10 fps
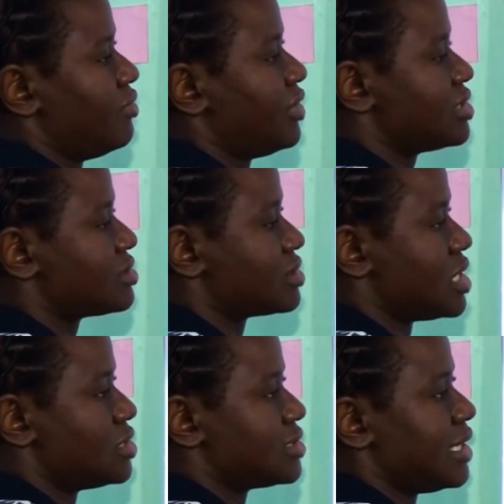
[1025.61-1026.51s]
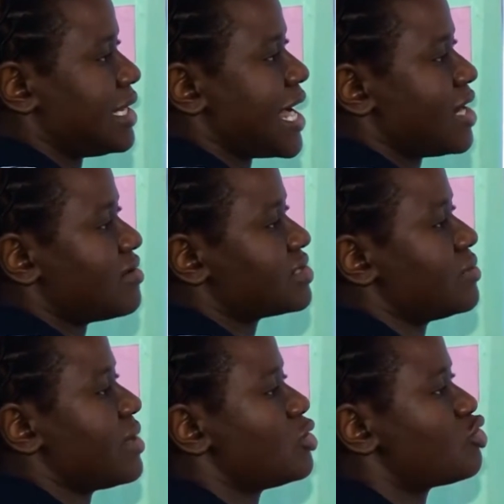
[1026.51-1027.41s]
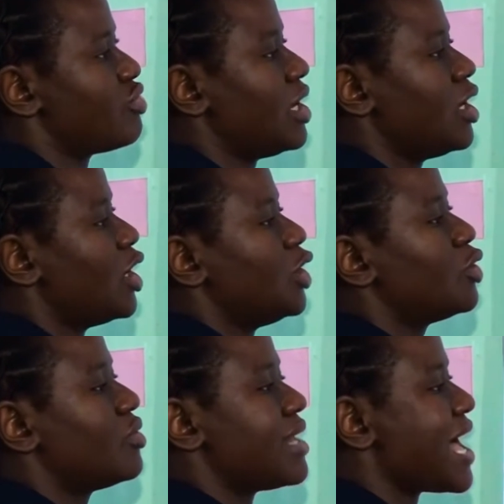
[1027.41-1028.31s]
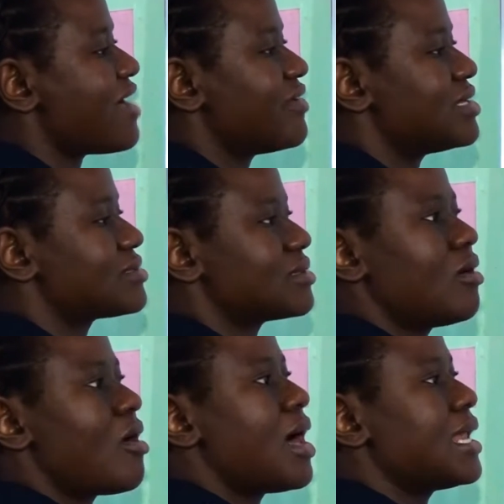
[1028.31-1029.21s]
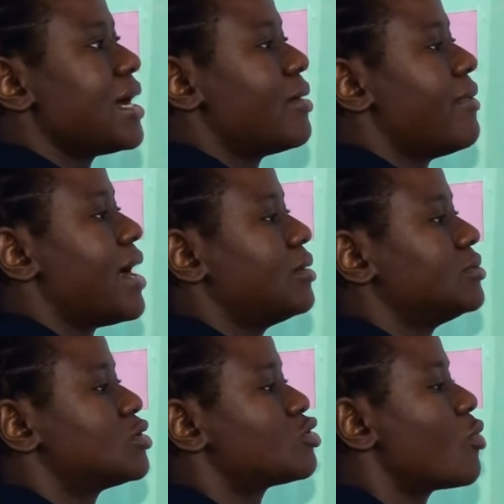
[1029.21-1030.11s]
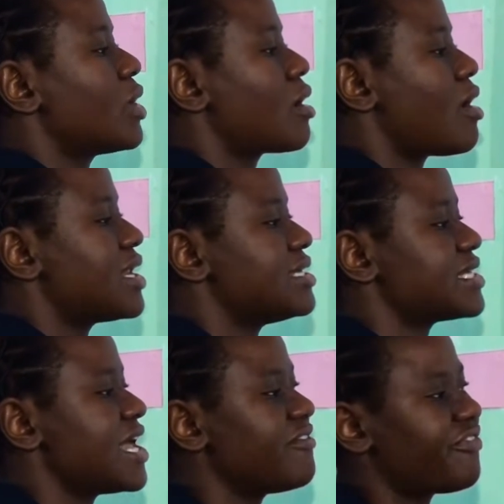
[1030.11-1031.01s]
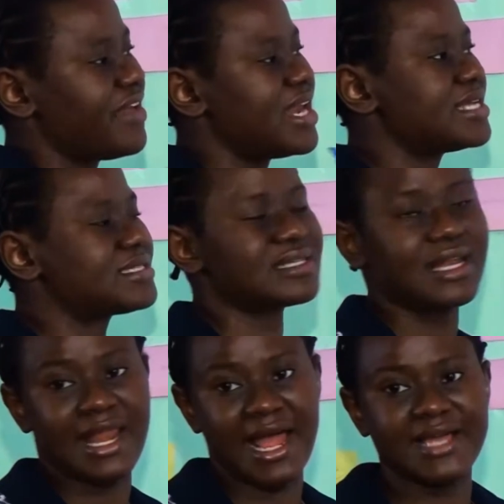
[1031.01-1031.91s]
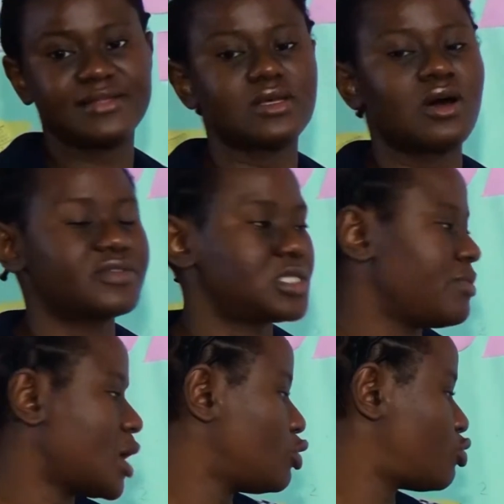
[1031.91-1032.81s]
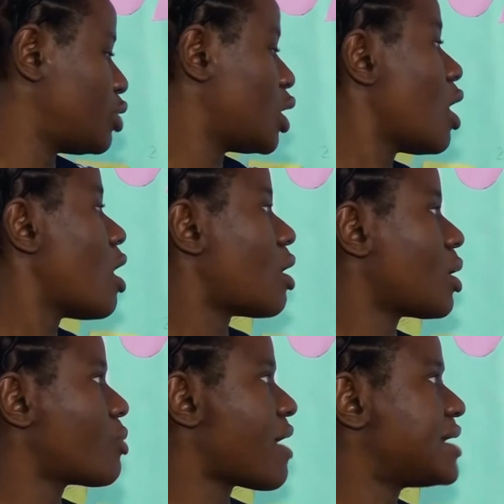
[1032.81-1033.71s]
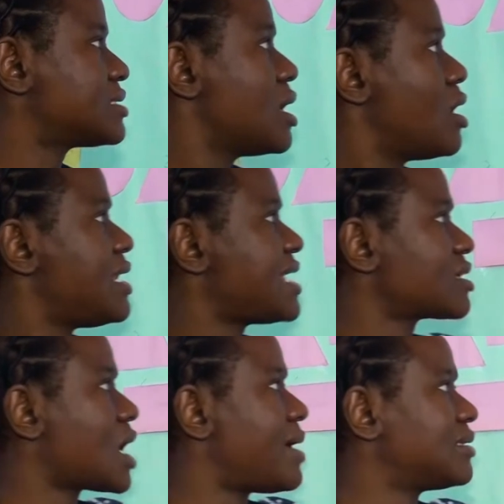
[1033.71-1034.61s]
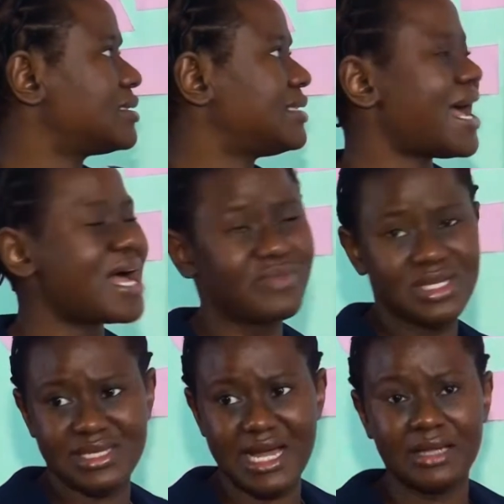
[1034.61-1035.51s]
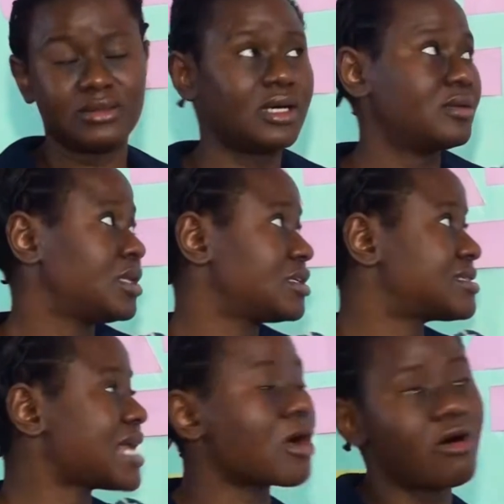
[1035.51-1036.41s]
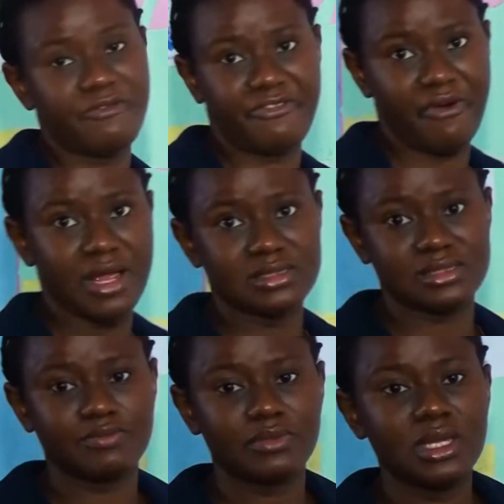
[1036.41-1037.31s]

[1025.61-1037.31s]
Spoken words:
This is a line of symmetry. You could have it all around. So we call it infinite lines of symmetry. All right. Let's talk about the diameter, the circumference.